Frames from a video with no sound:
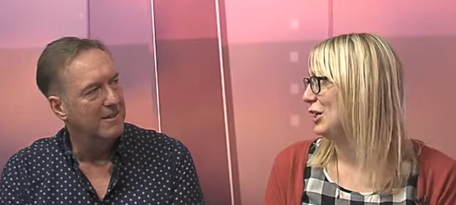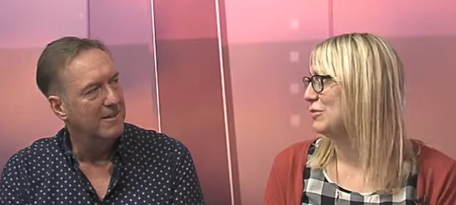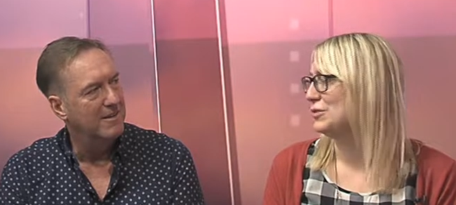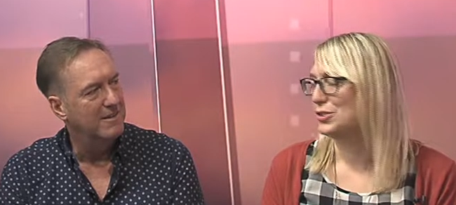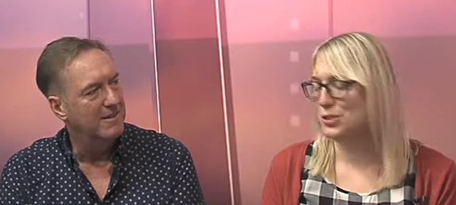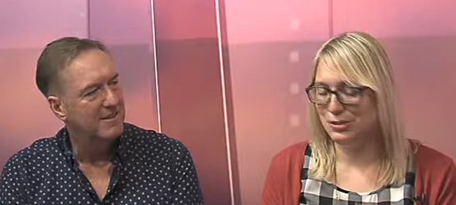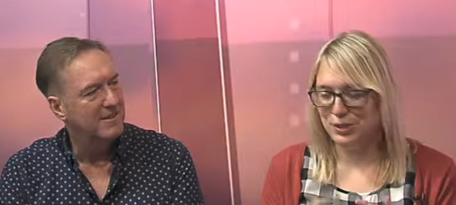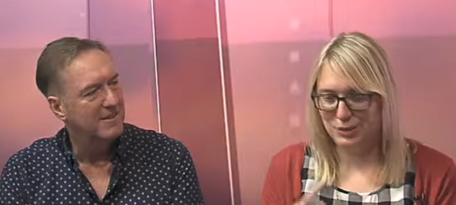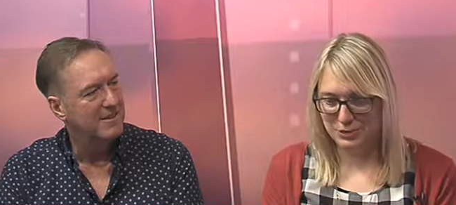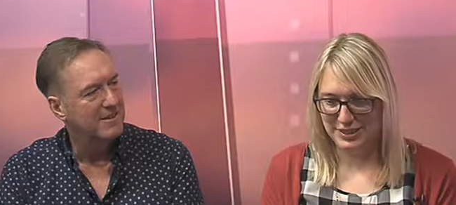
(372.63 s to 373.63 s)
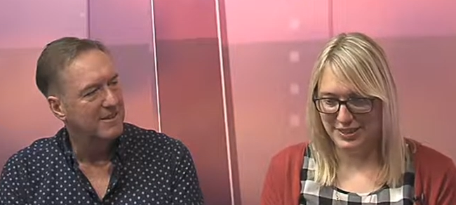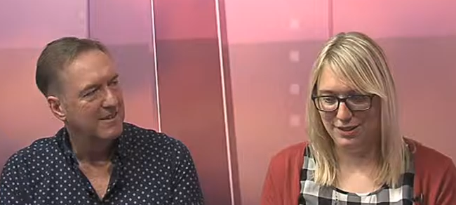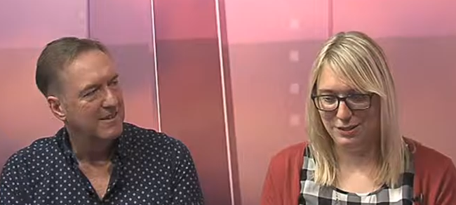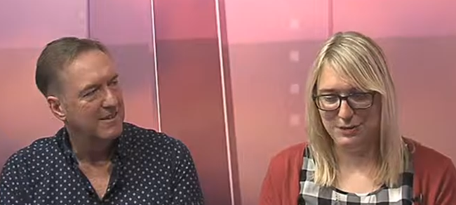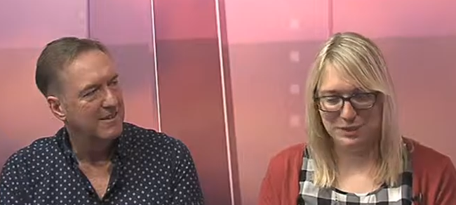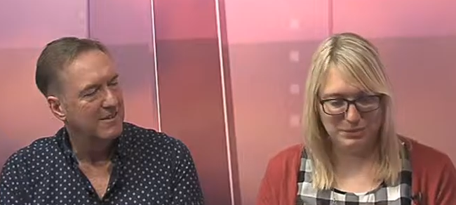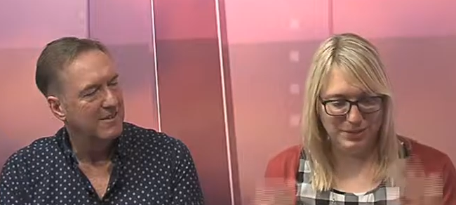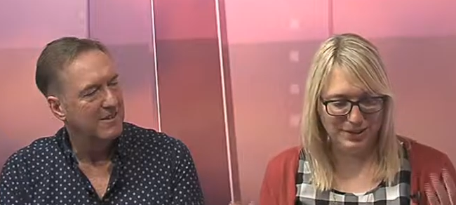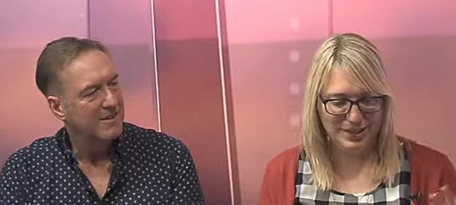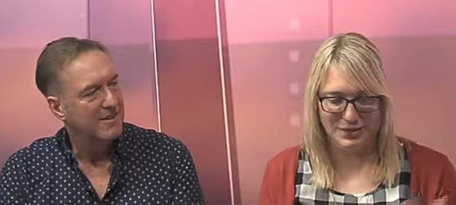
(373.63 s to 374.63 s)
Speaker 1: uh, on Tuesday last week when
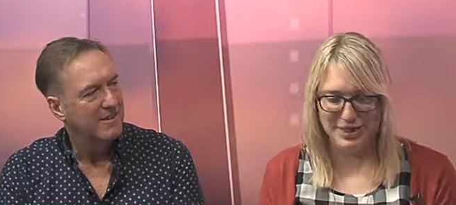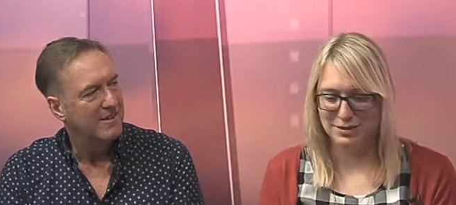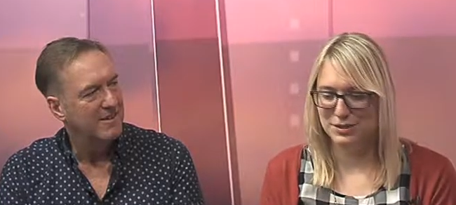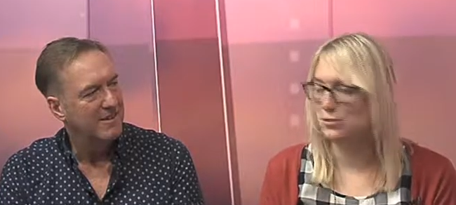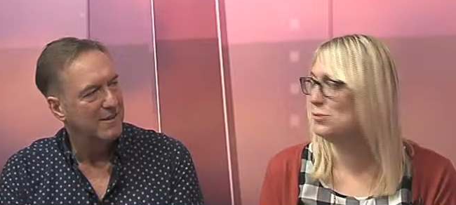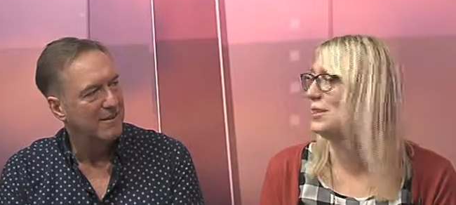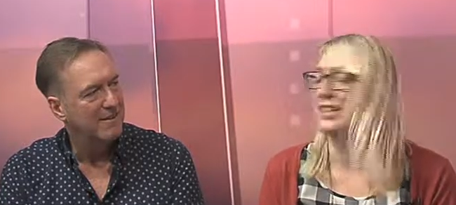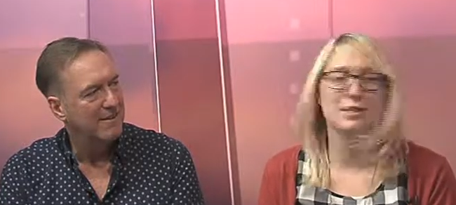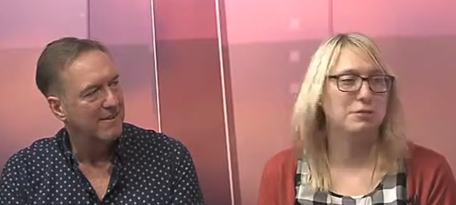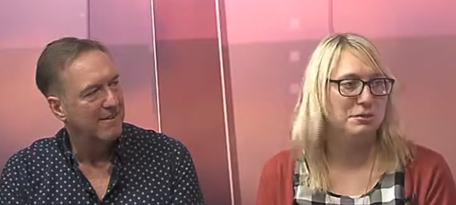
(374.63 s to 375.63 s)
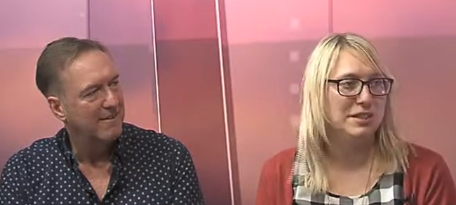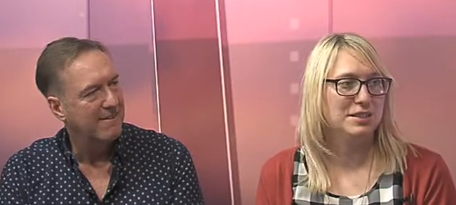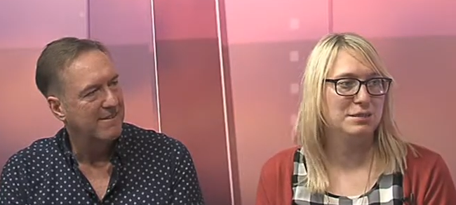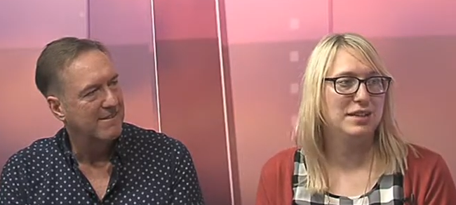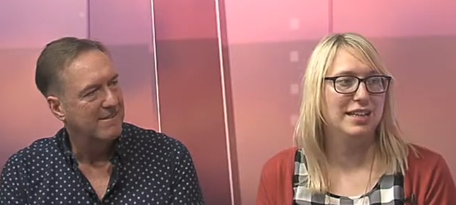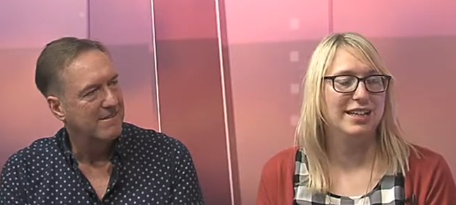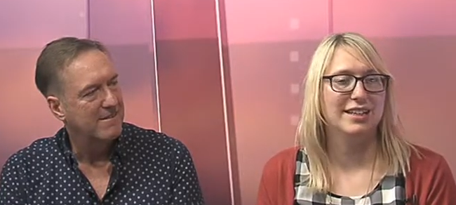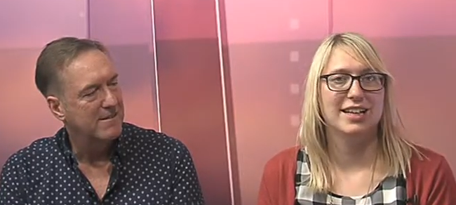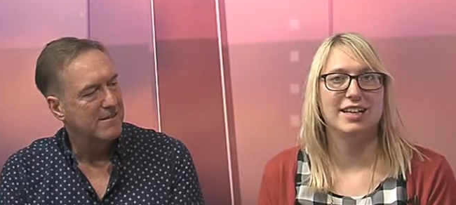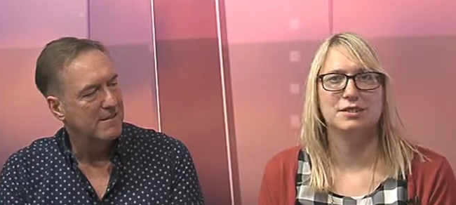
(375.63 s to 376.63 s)
we kind of announced formally that we'd reached the
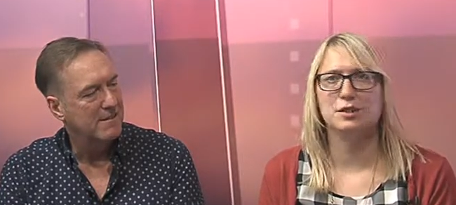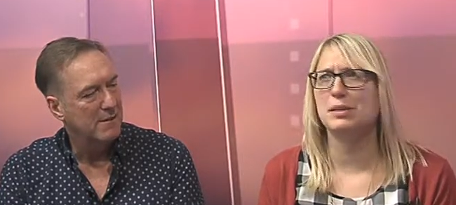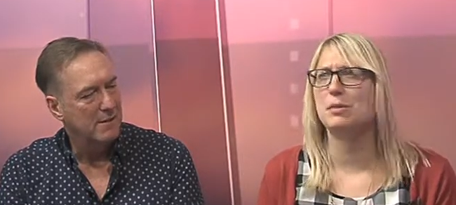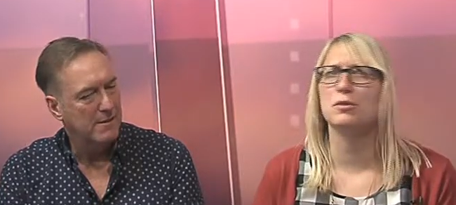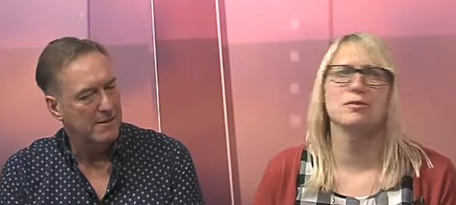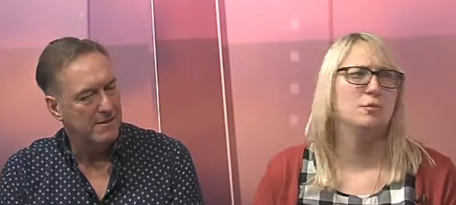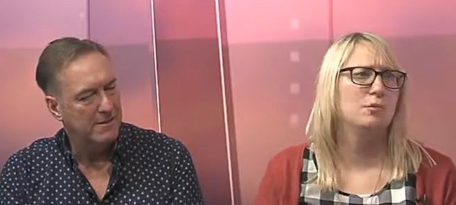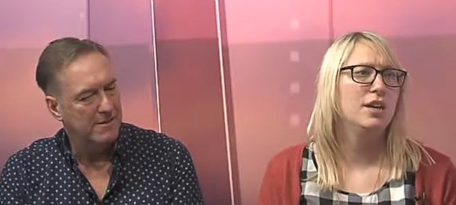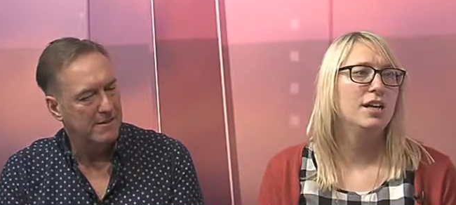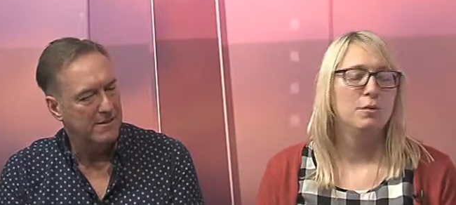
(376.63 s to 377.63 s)
million and just people from,